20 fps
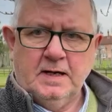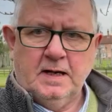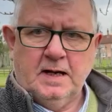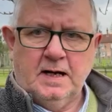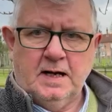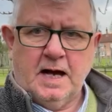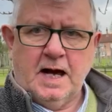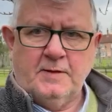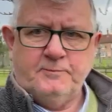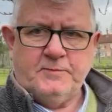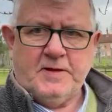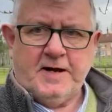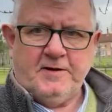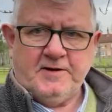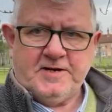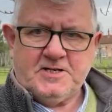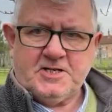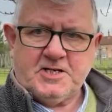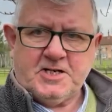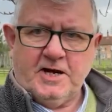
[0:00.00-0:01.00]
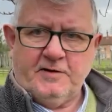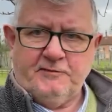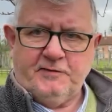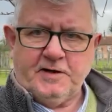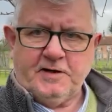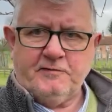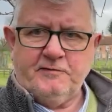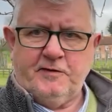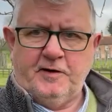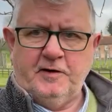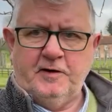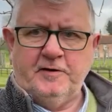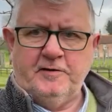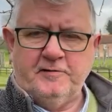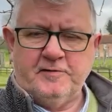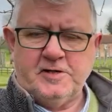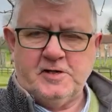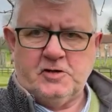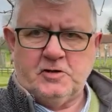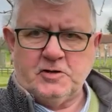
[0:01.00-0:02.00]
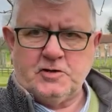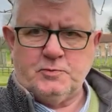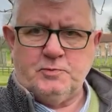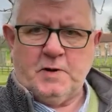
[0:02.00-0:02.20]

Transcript: uh, up there in Suffolk, followed, of course,